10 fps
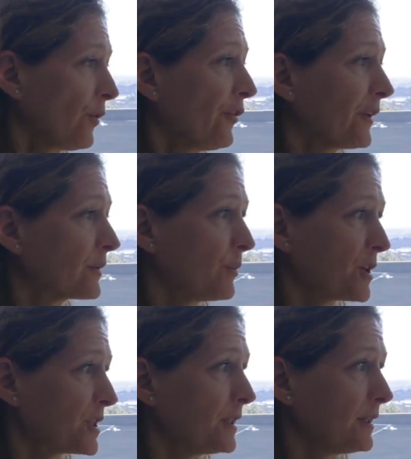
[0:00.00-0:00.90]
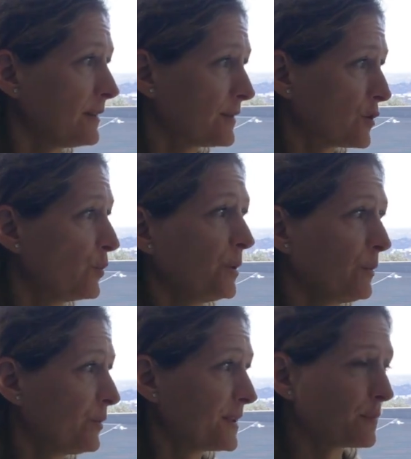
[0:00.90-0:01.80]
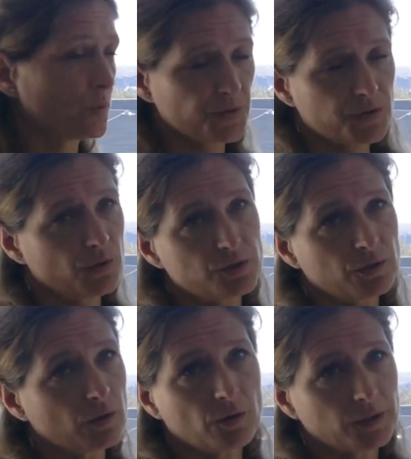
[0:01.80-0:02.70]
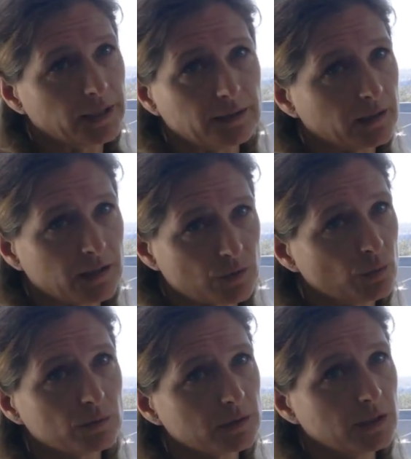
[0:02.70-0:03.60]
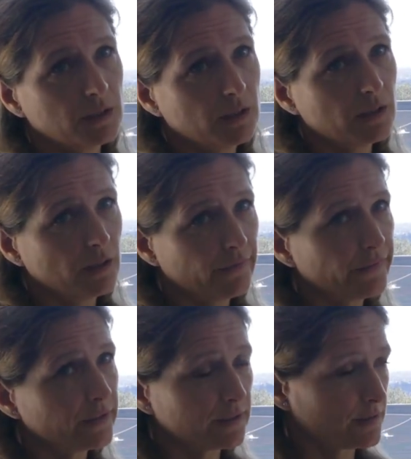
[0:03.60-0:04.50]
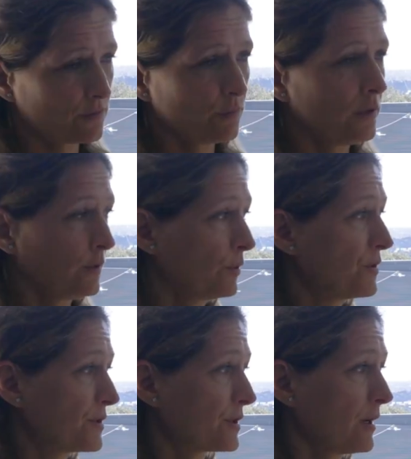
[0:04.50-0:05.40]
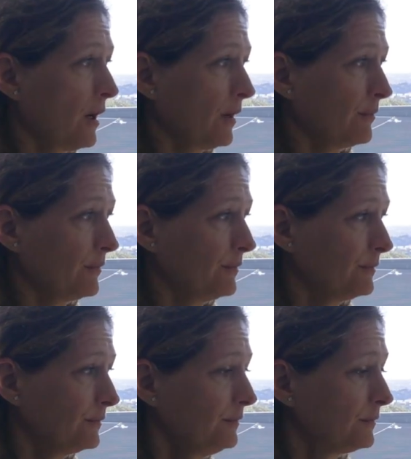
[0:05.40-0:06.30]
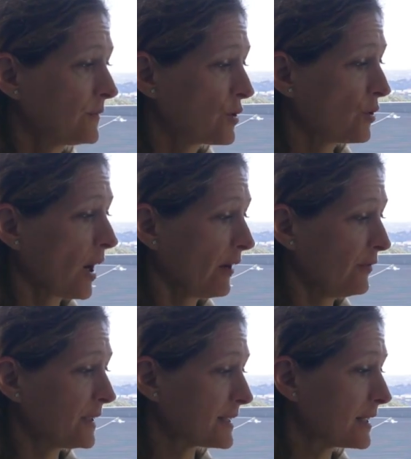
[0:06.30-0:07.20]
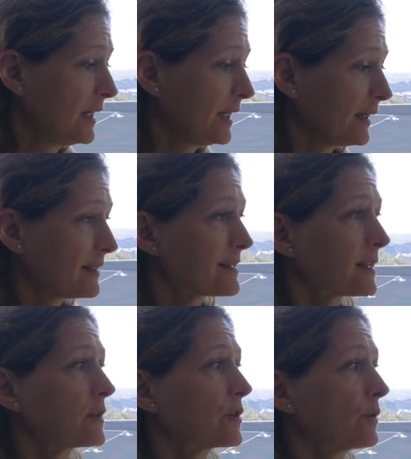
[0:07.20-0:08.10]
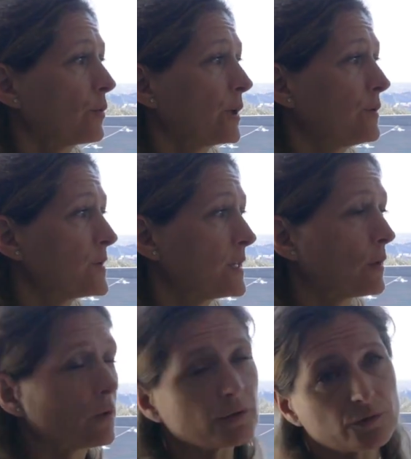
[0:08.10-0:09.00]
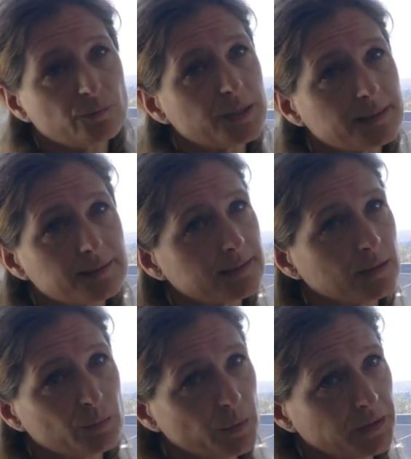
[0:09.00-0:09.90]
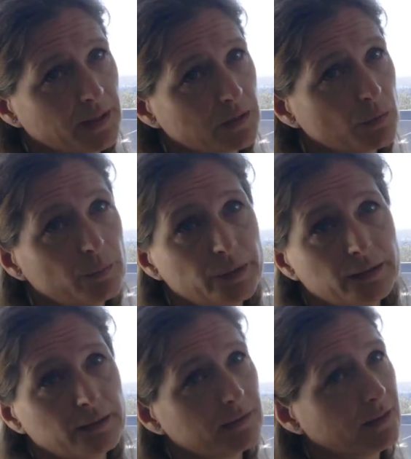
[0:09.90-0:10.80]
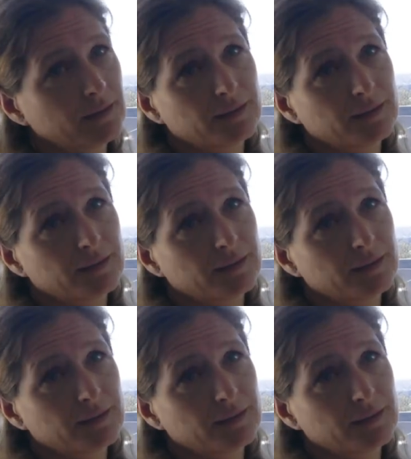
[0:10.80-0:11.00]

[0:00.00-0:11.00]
don't think the machine needs to be with Mohs surgeon only at all. I think it's really good to have it in center where you see a lot of BCC, but that will be